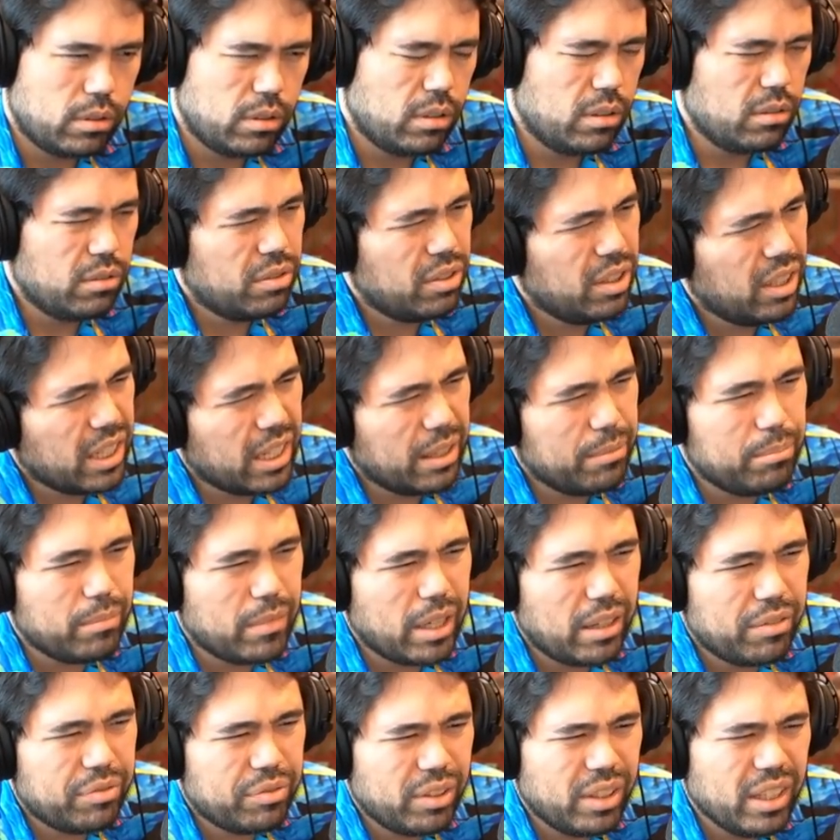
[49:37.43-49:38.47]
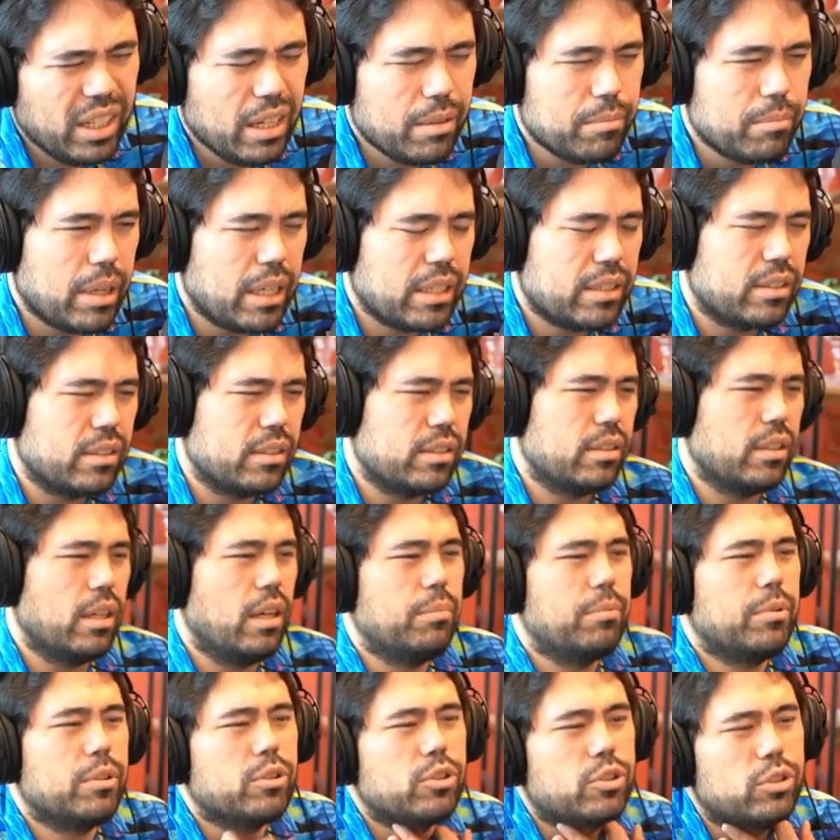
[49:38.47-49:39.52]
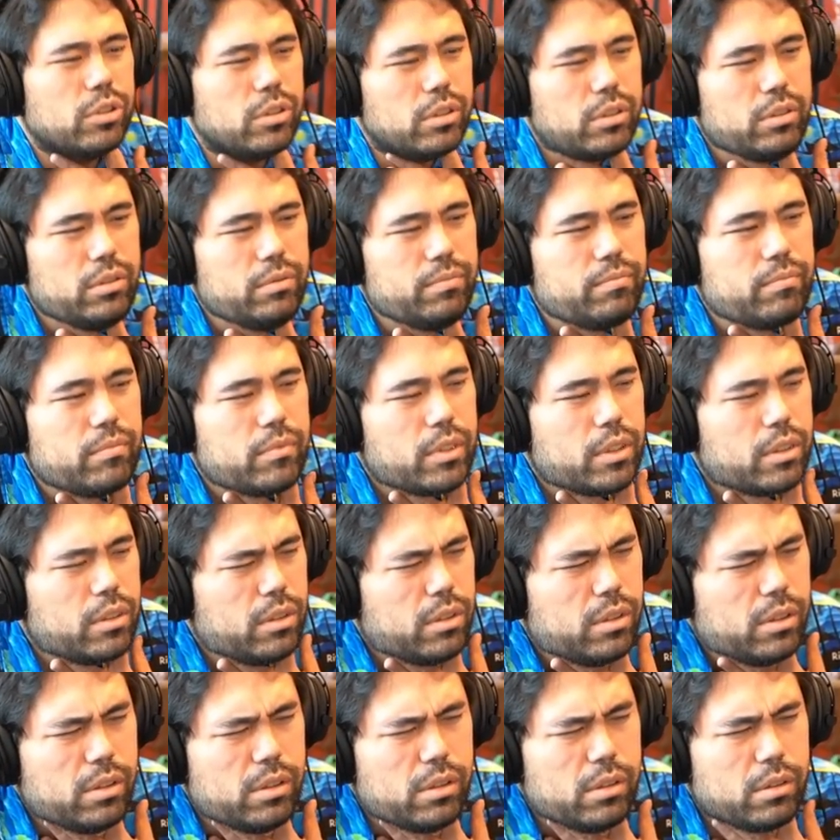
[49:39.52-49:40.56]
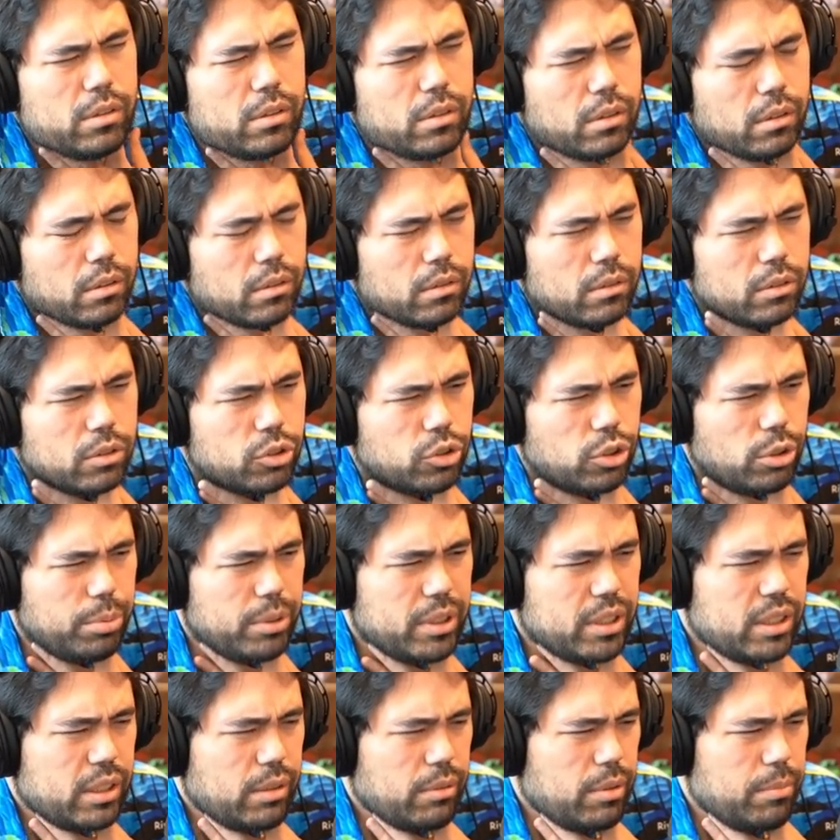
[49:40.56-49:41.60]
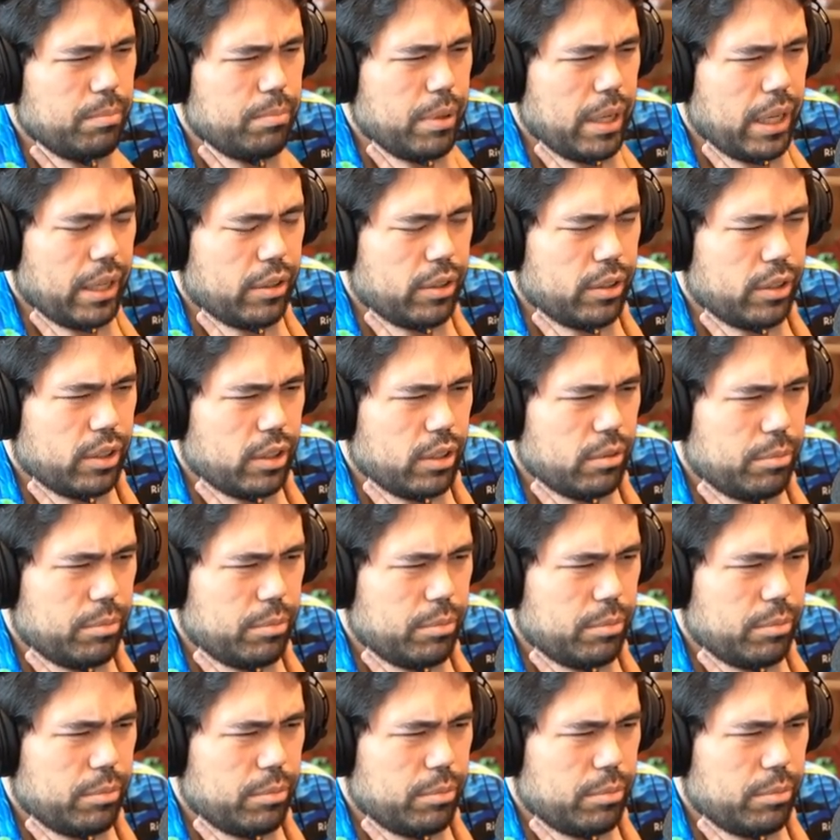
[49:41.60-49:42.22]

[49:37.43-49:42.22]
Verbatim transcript: I feel like I, I feel like I messed this up. There should, should have been something better here.